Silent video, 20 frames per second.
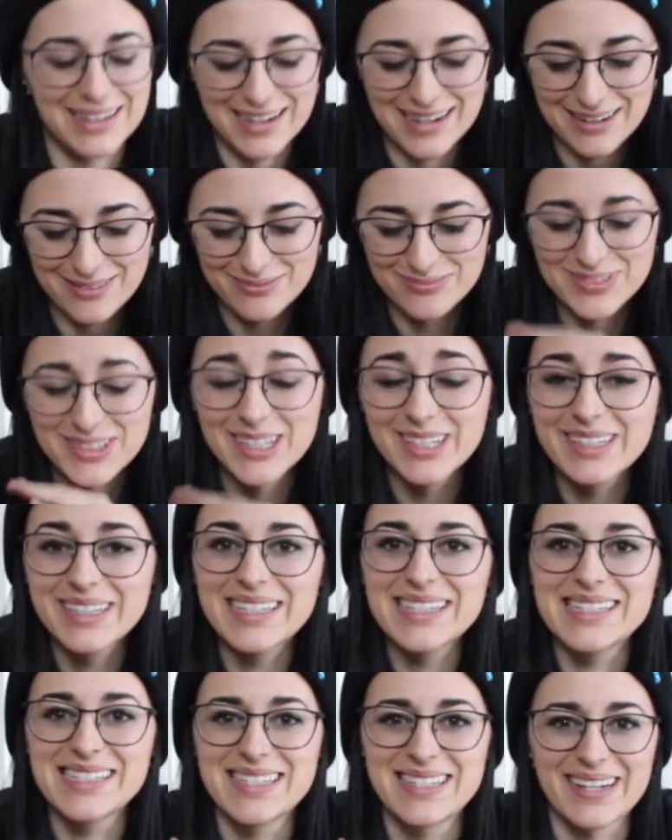Um,
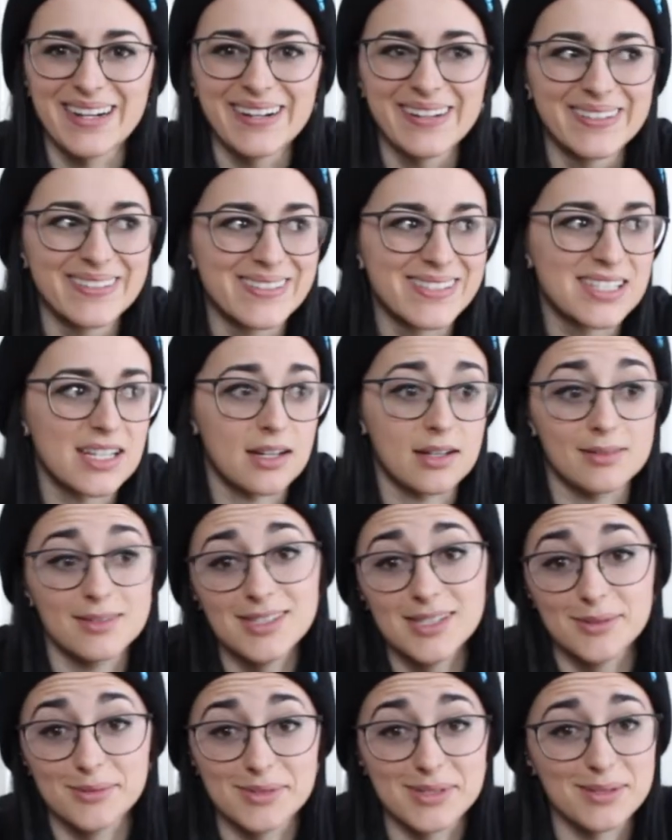cookie doughs. I
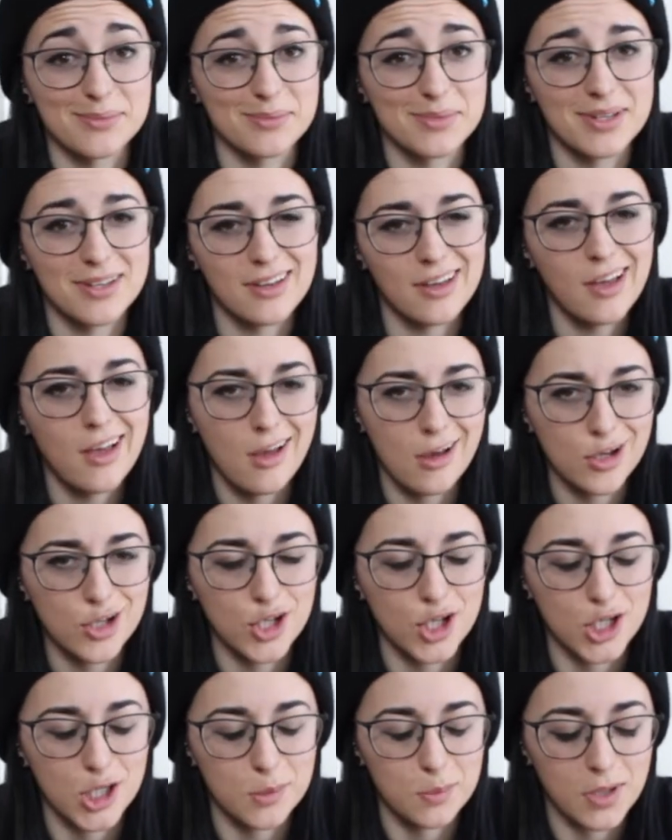wish it was some
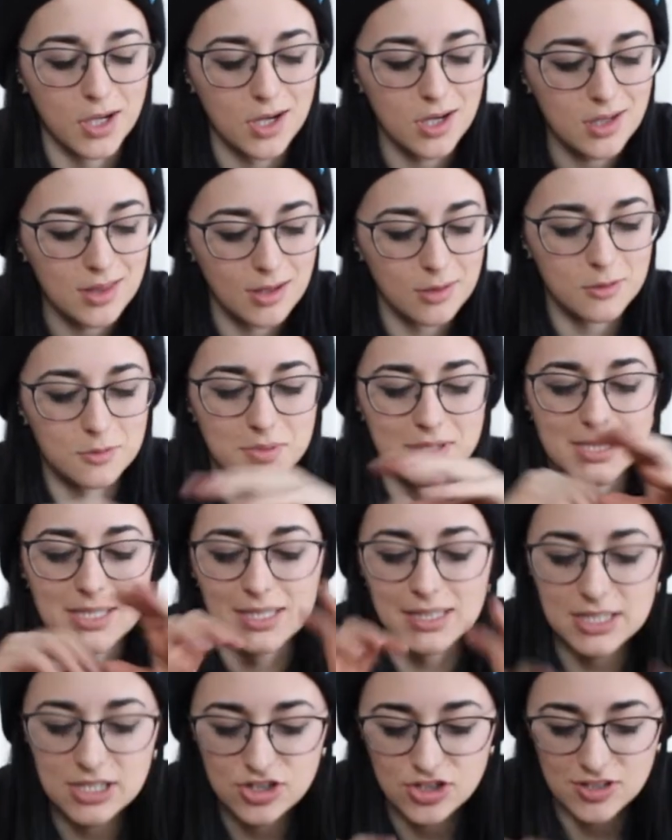cookie butter, that would be
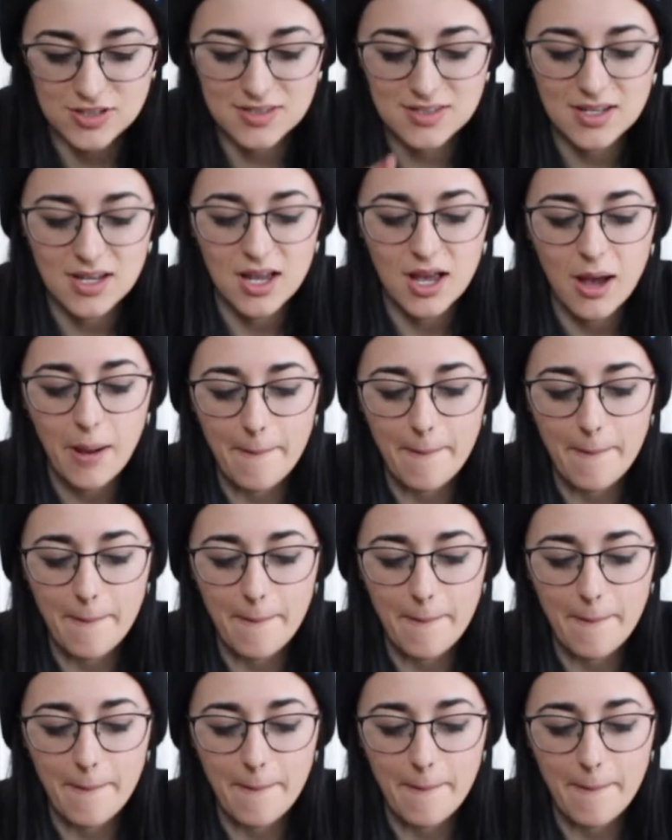delicious.